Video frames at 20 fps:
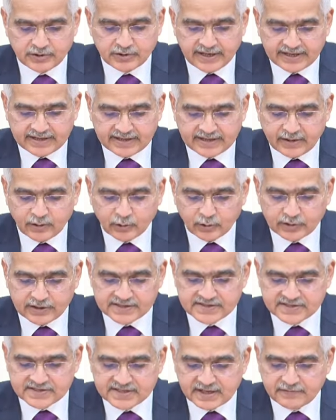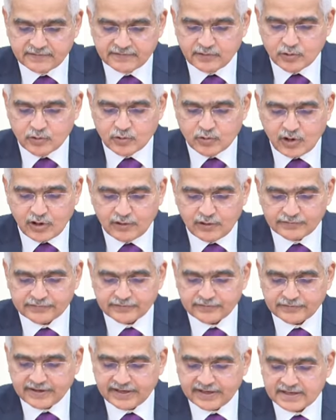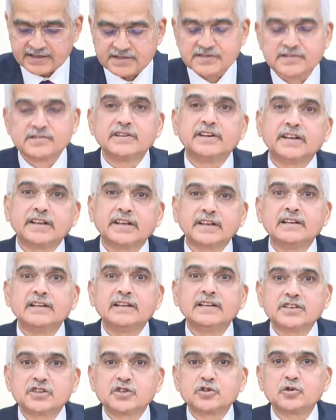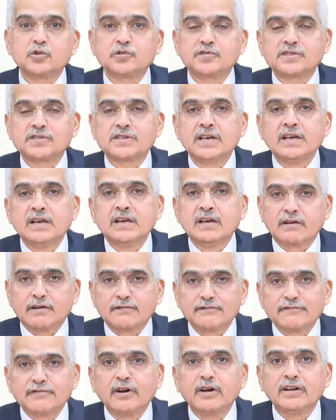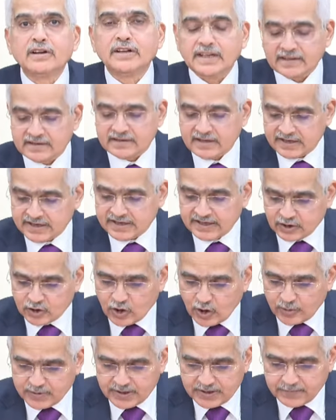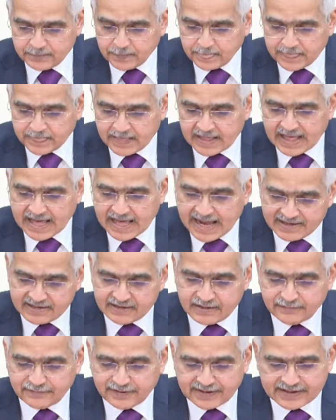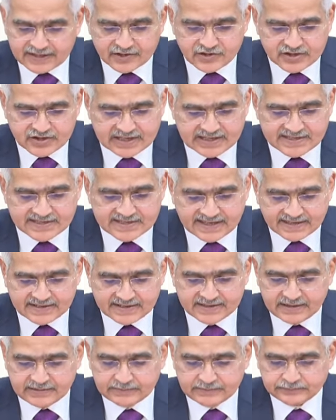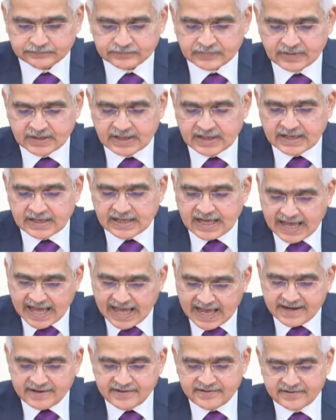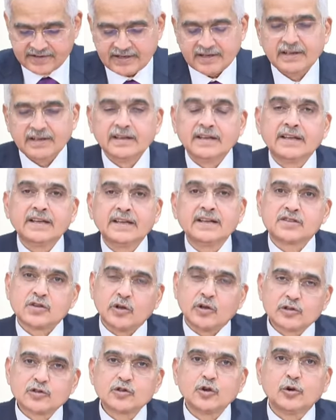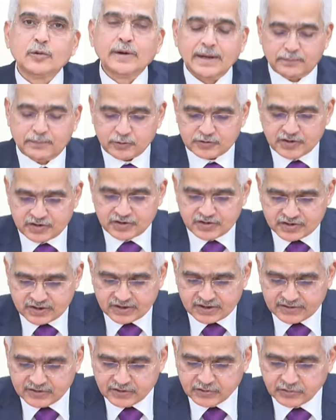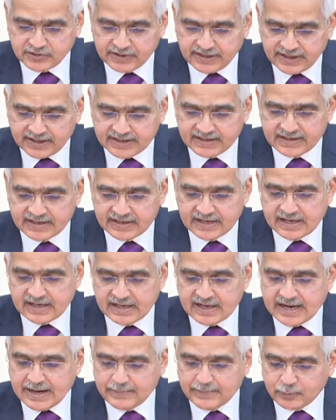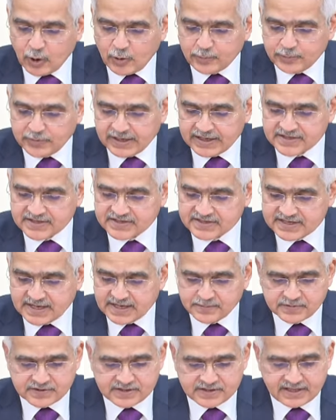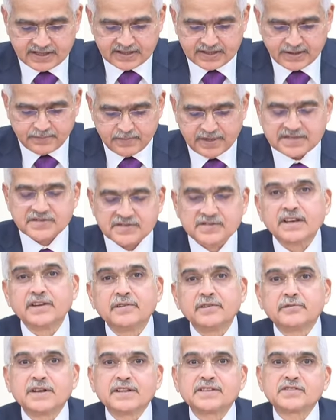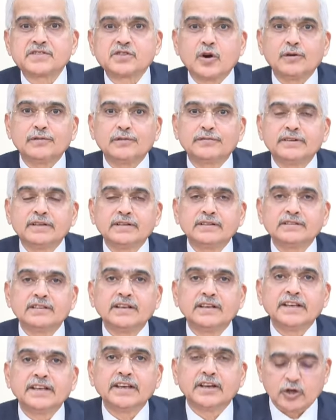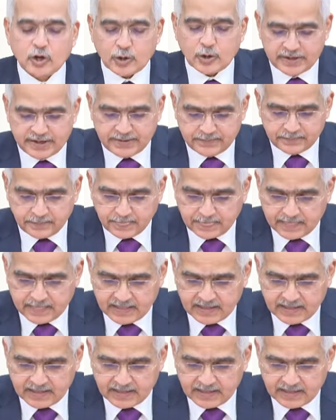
to take a holistic view of various critical issues confronting the economy and the financial sector, and it's also well positioned to take appropriate steps in the best interest of the economy.